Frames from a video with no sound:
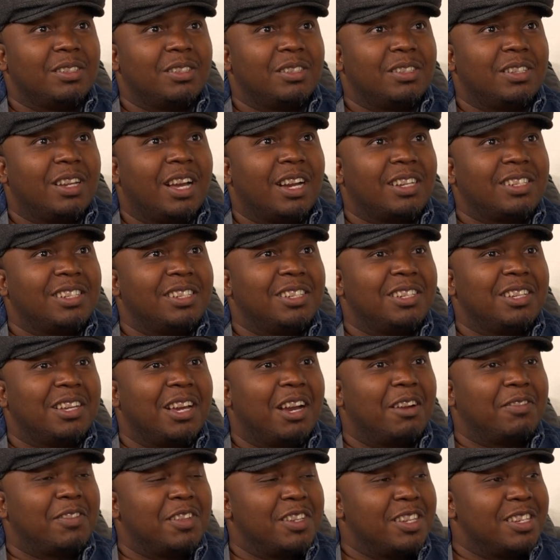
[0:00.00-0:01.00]
actually
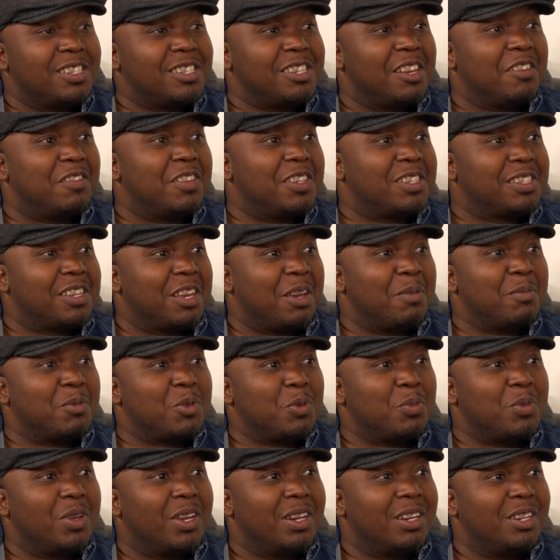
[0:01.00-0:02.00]
after the service came to
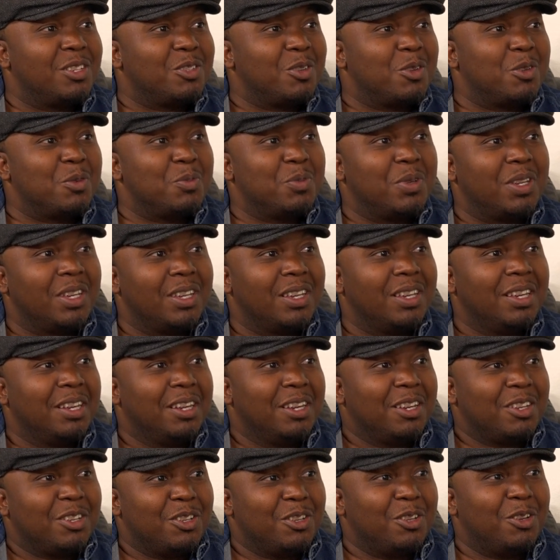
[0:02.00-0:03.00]
me and he told me,
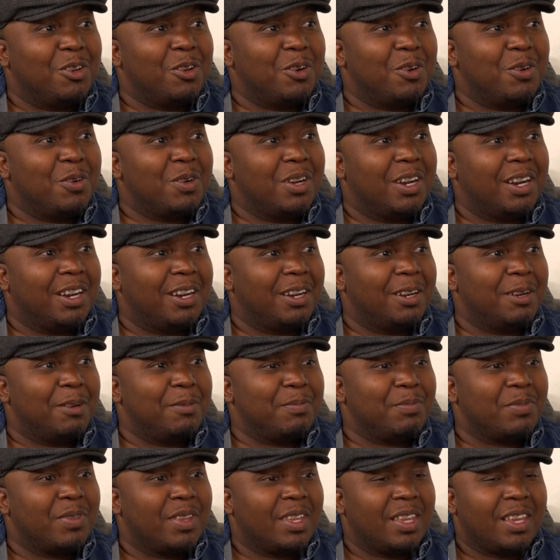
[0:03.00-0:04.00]
you know,
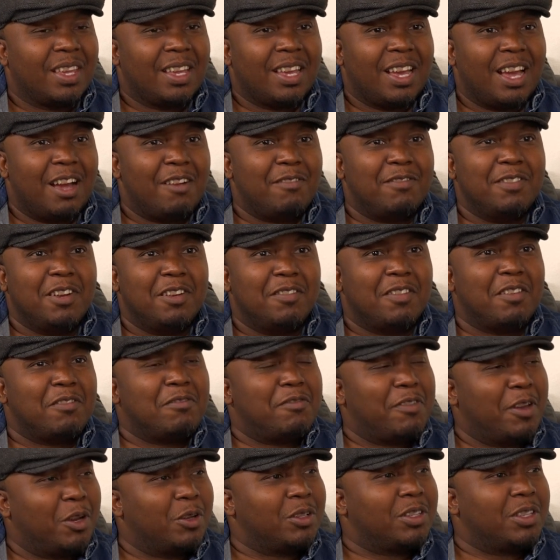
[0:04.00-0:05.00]
I've never
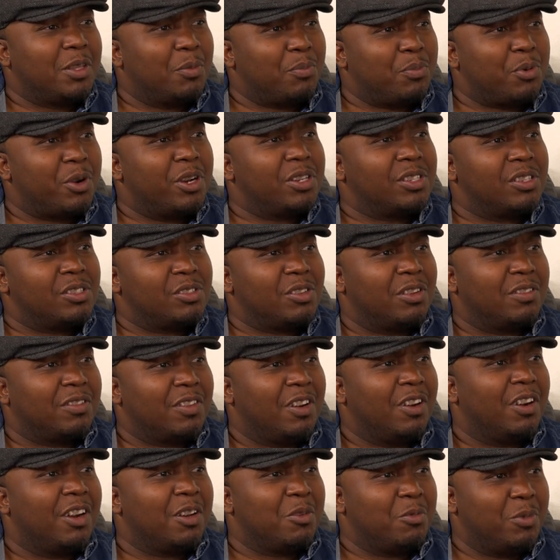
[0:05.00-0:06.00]
felt the presence of
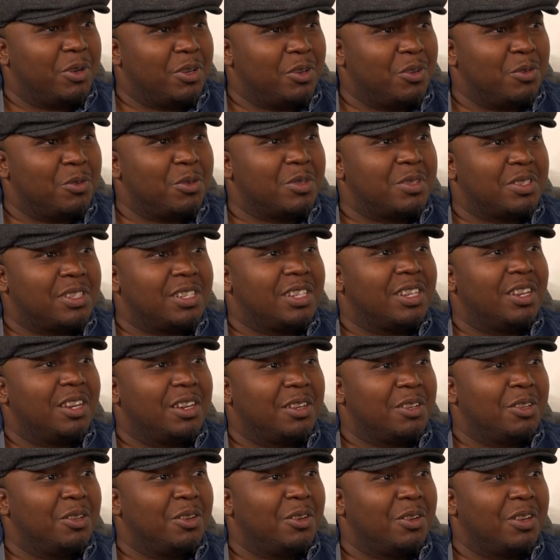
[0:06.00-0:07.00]
God when you,
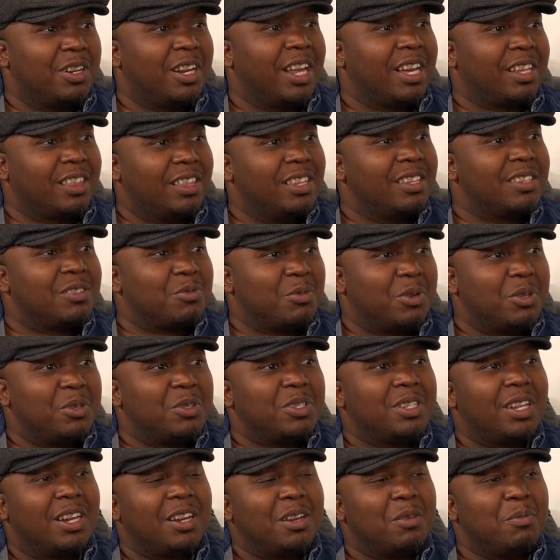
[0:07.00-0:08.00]
you know, like this when you
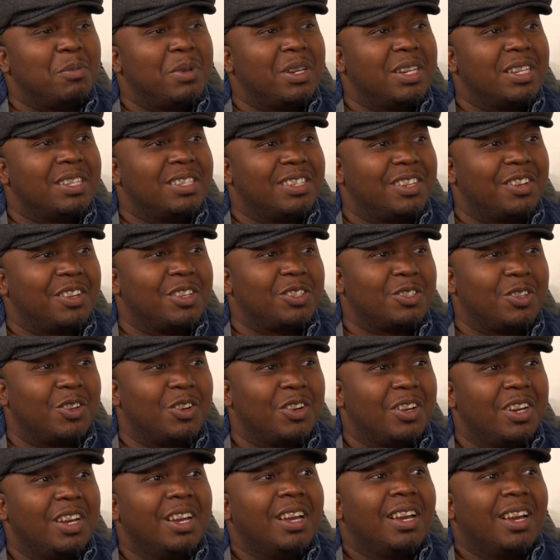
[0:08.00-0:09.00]
started ministering.
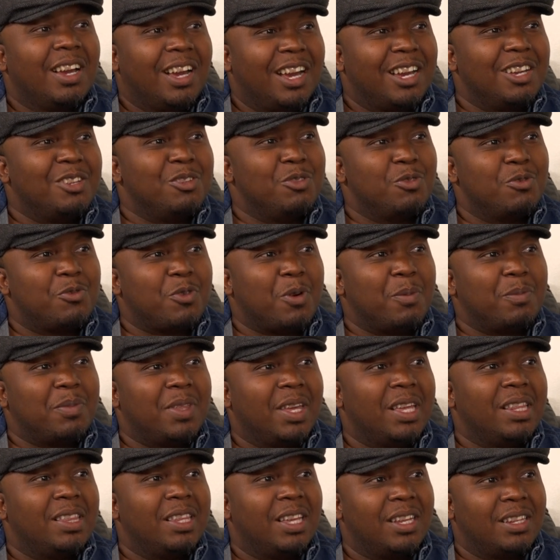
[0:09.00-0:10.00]
So I knew from
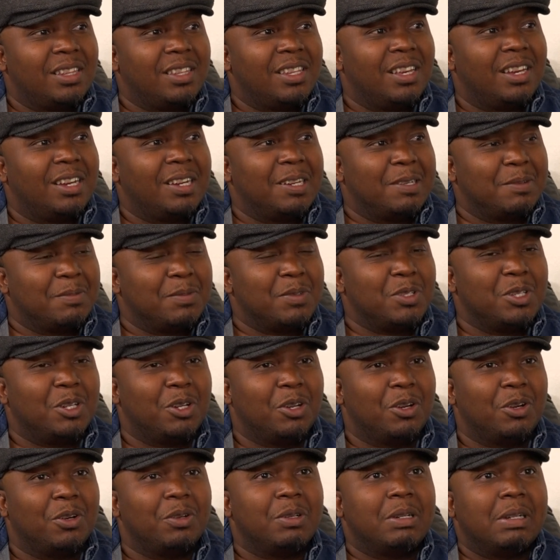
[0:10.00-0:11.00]
then that, you
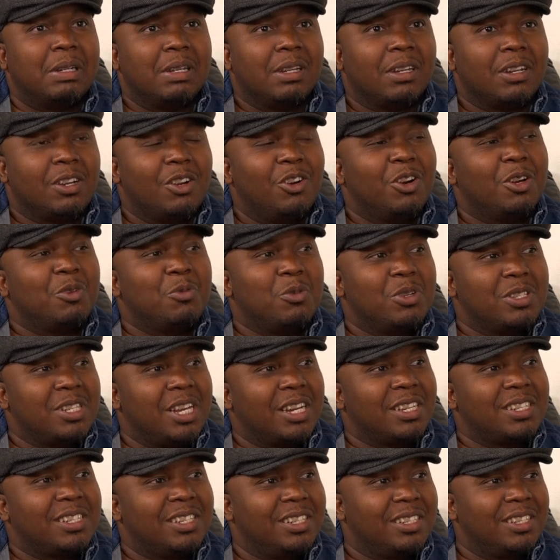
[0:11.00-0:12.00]
know, God was
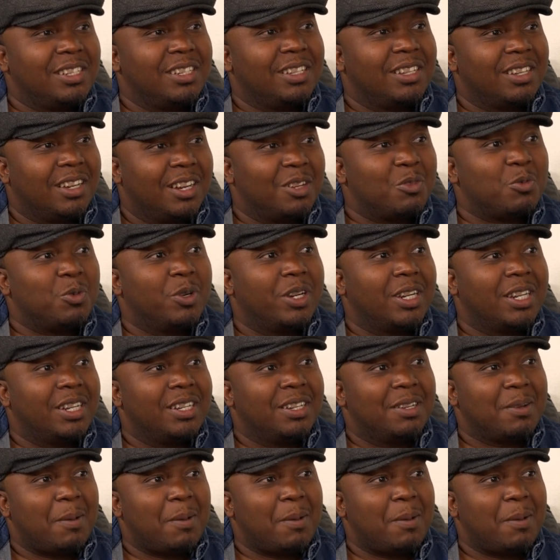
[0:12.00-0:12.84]
actually at work.